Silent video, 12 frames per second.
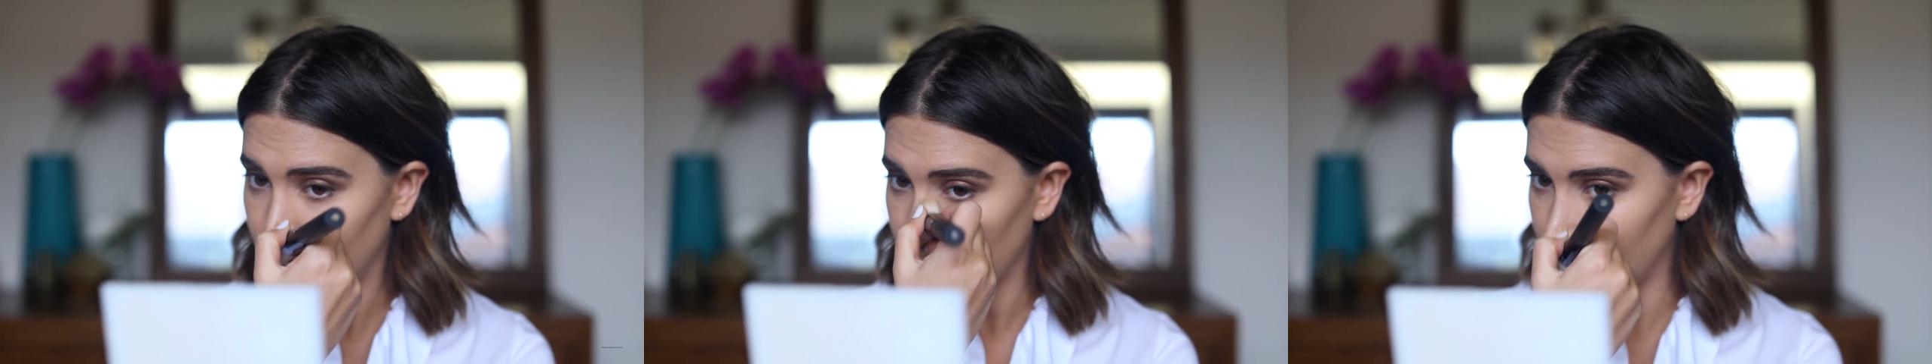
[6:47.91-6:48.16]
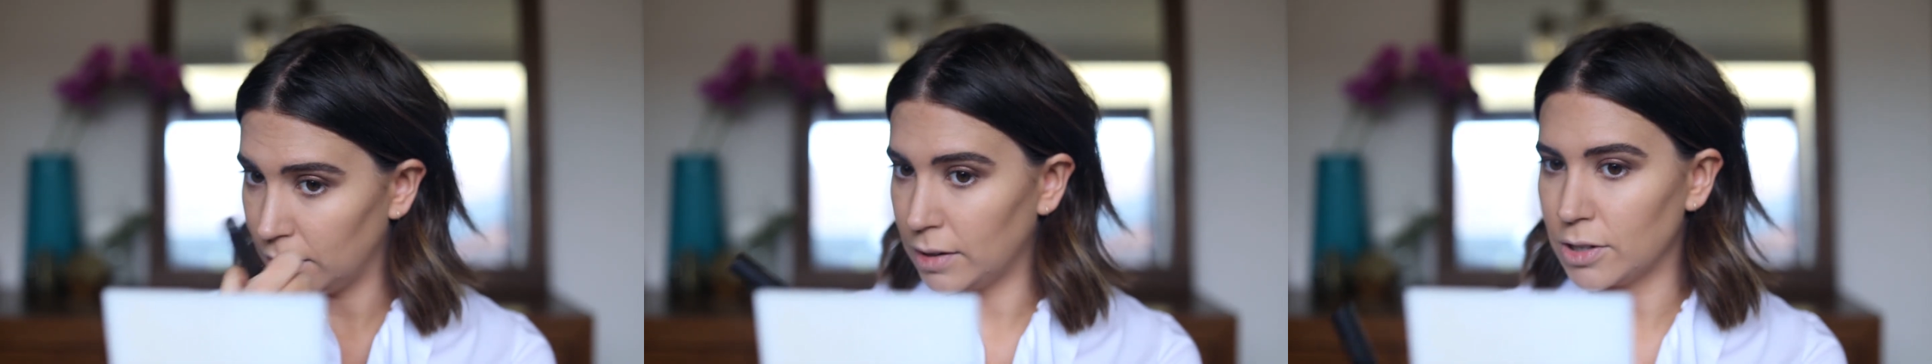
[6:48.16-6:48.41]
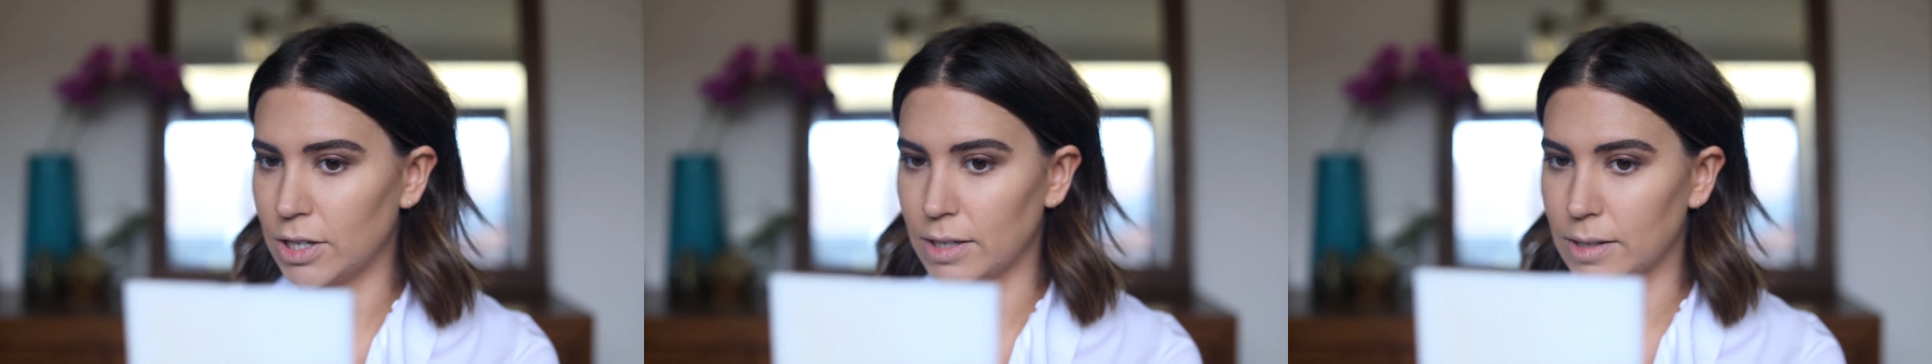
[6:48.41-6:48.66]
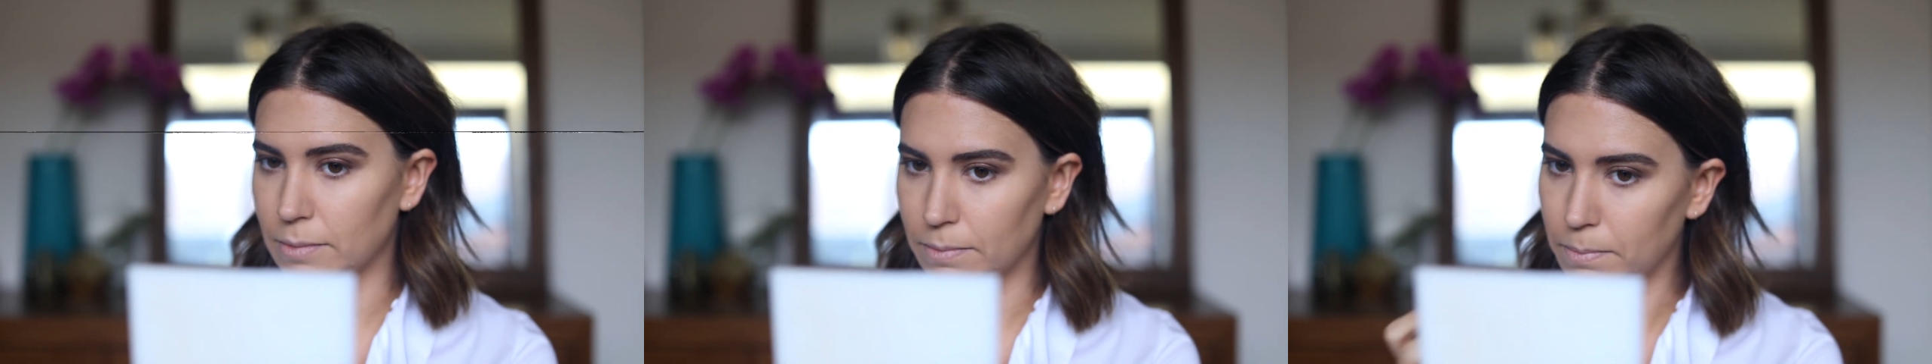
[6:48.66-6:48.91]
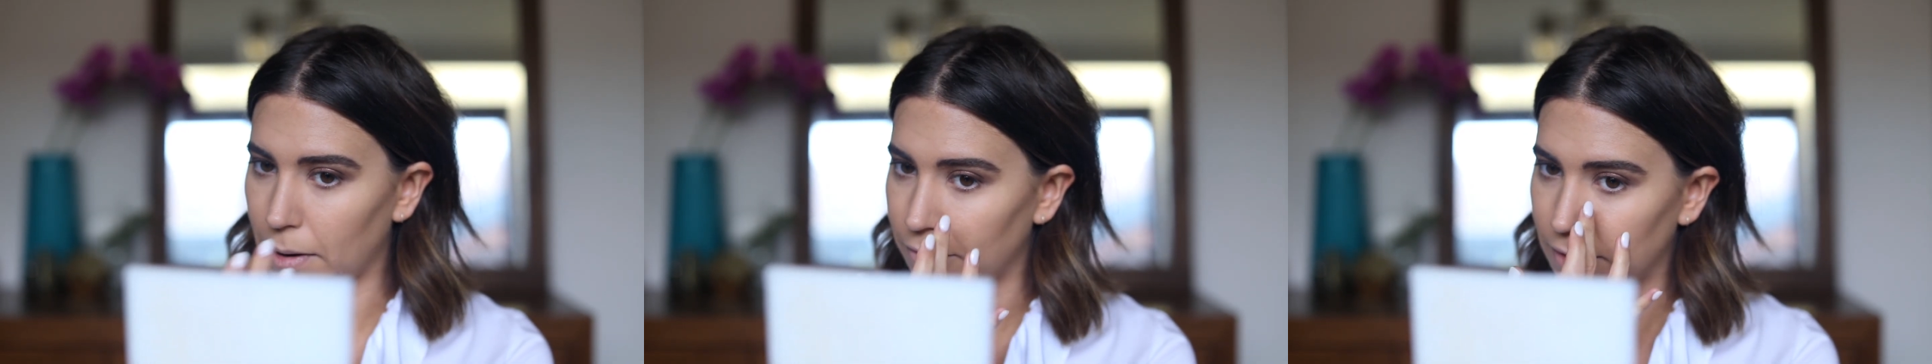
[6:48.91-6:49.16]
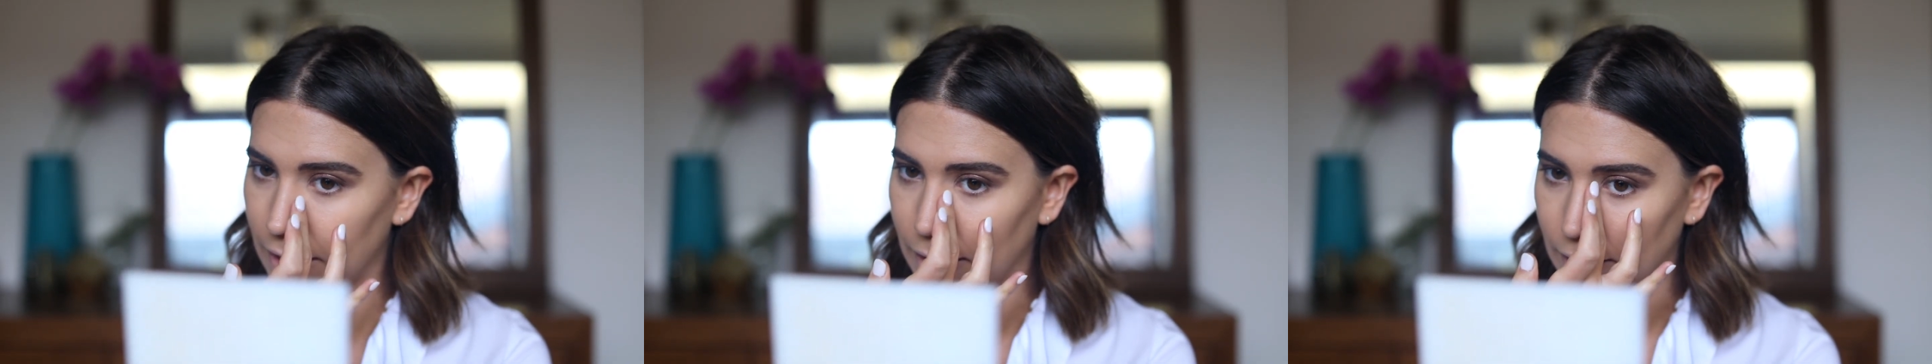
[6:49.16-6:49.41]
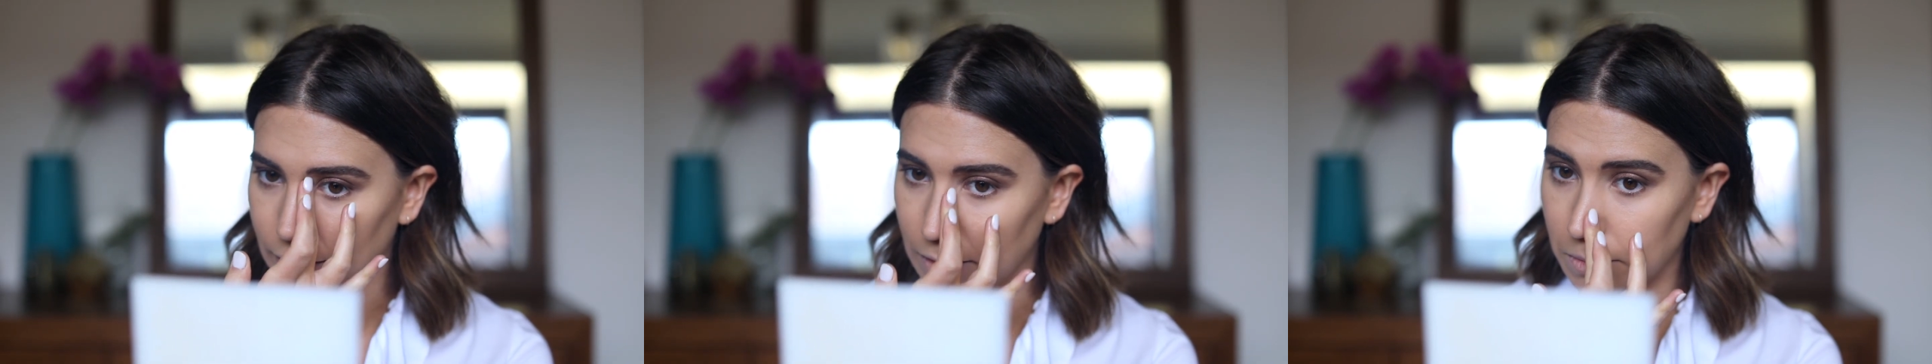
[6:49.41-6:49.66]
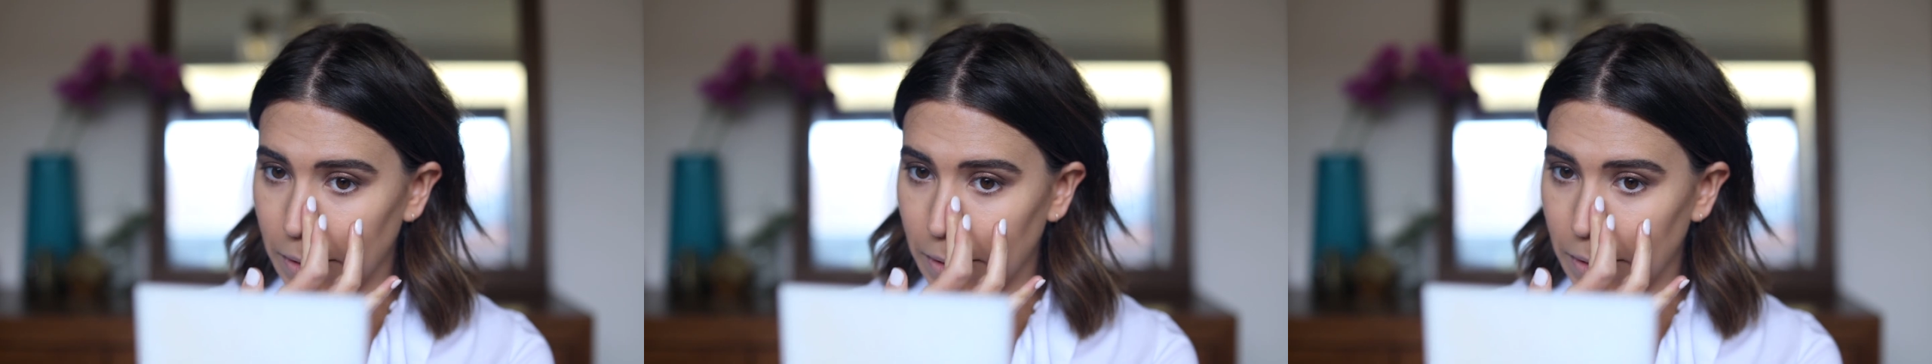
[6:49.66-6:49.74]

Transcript: so you can just buff that in a little